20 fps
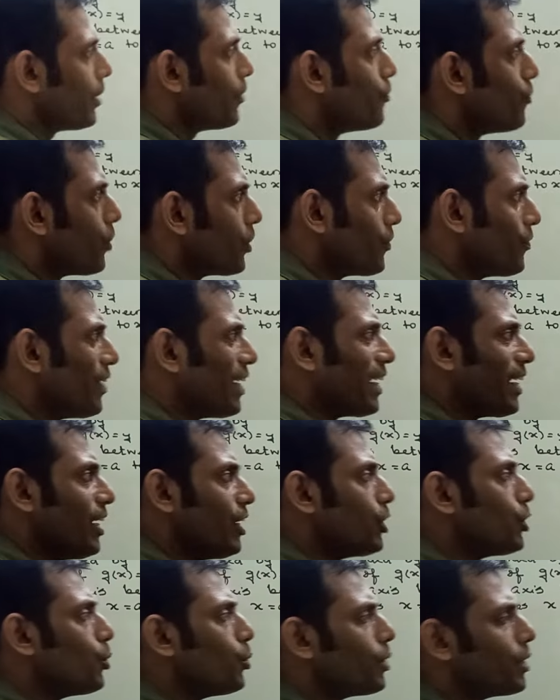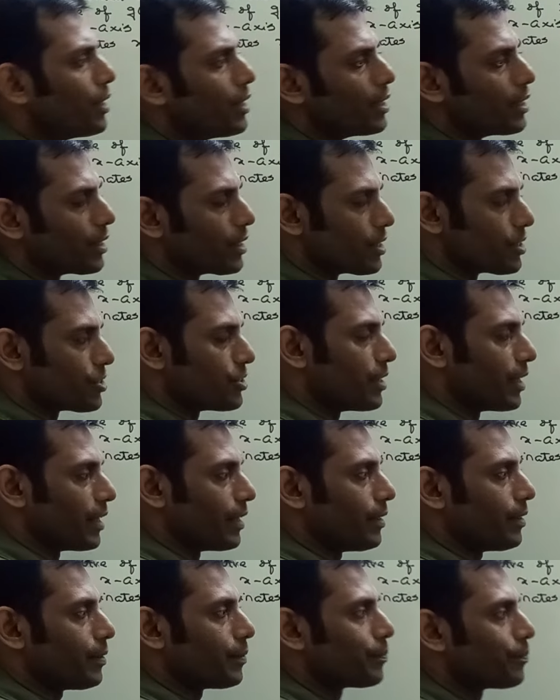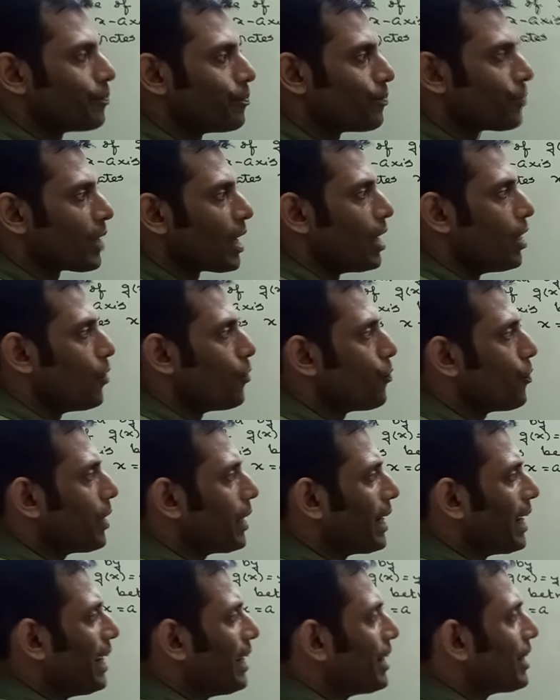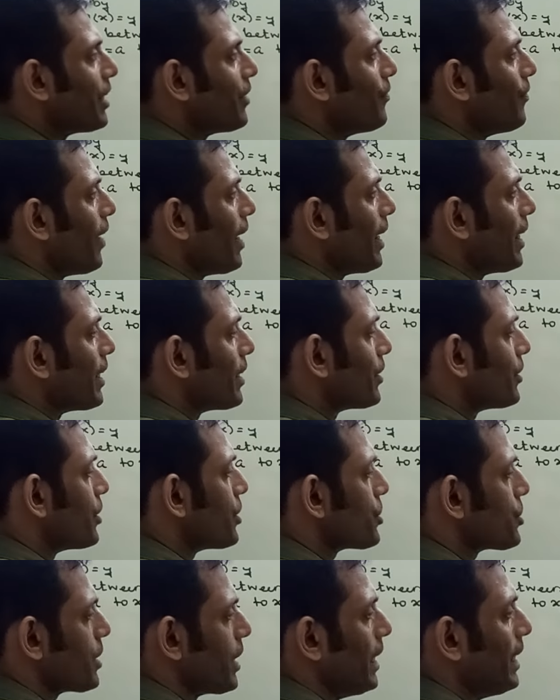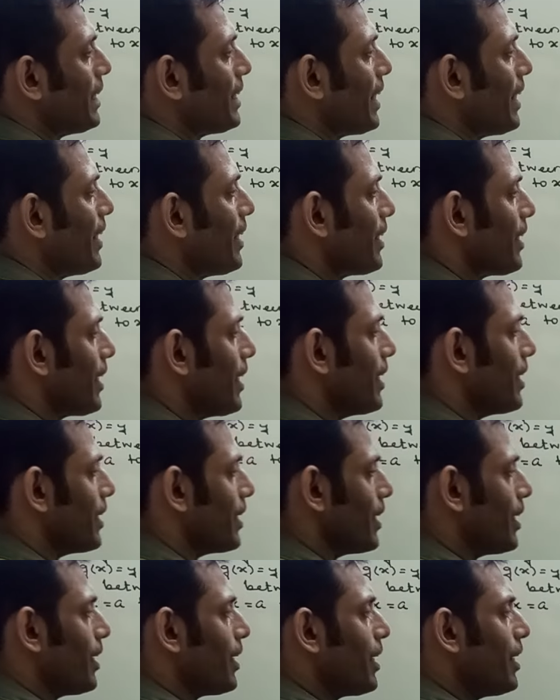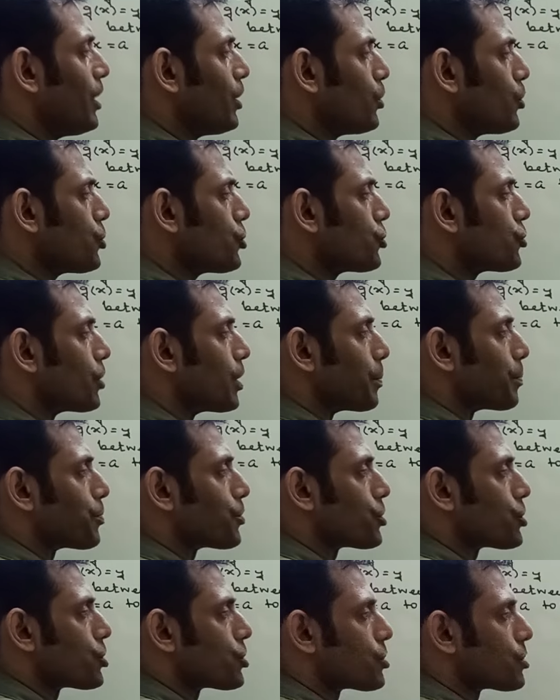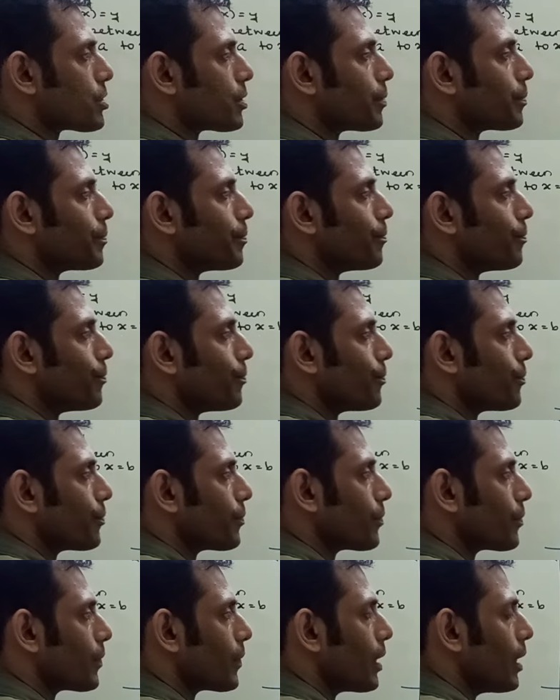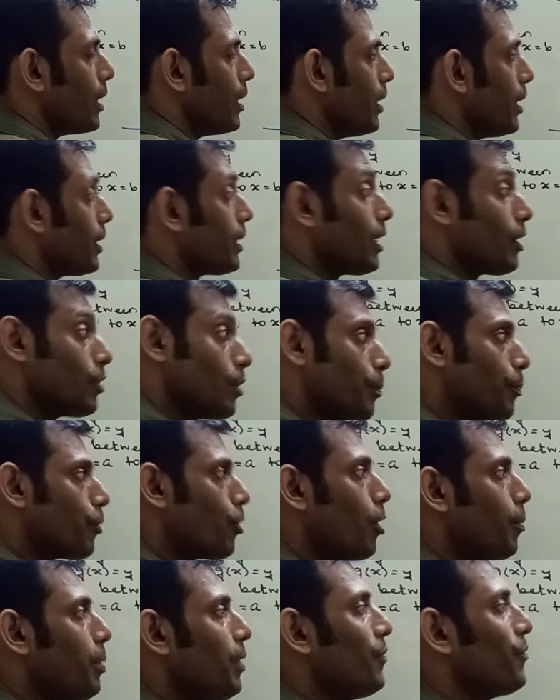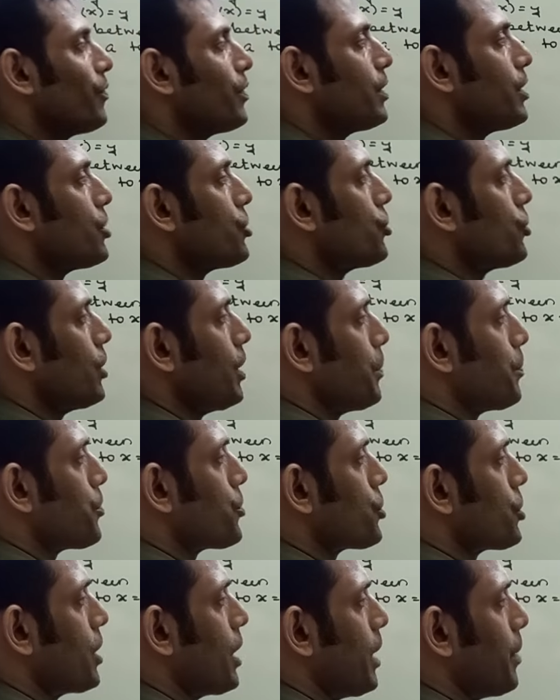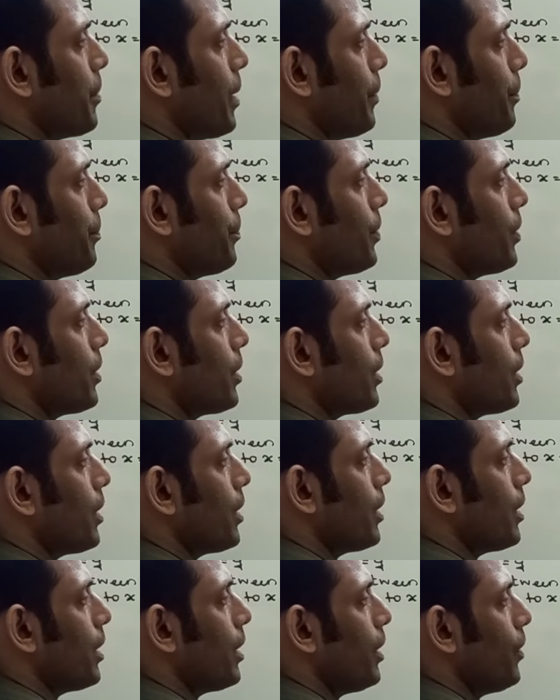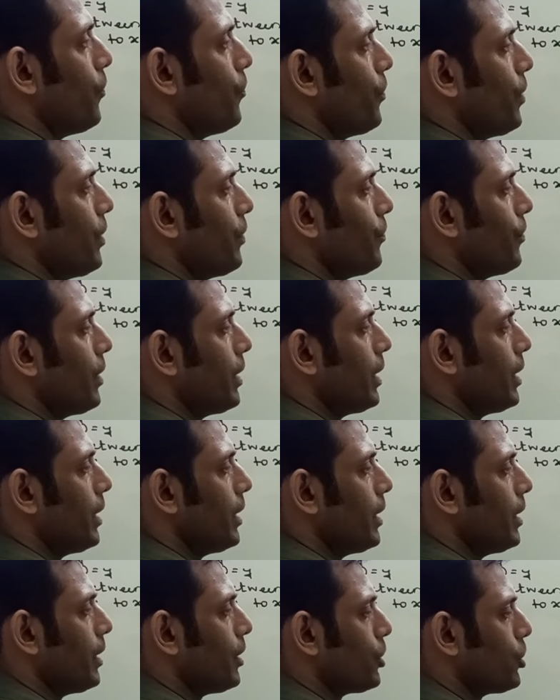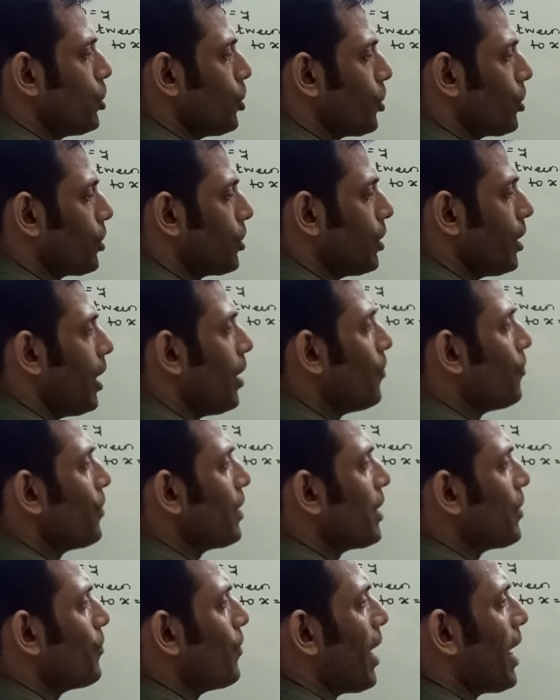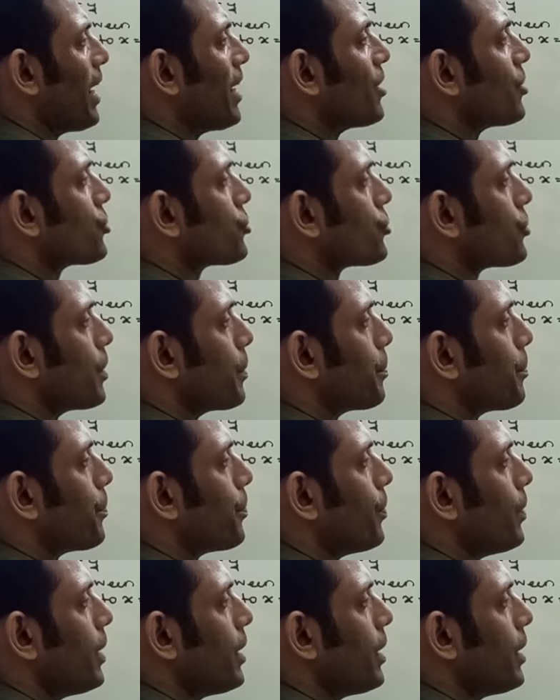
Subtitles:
What we can do here is then we can divide this entire area into strips. Now the problem with the strips came up when we took a very wide strip.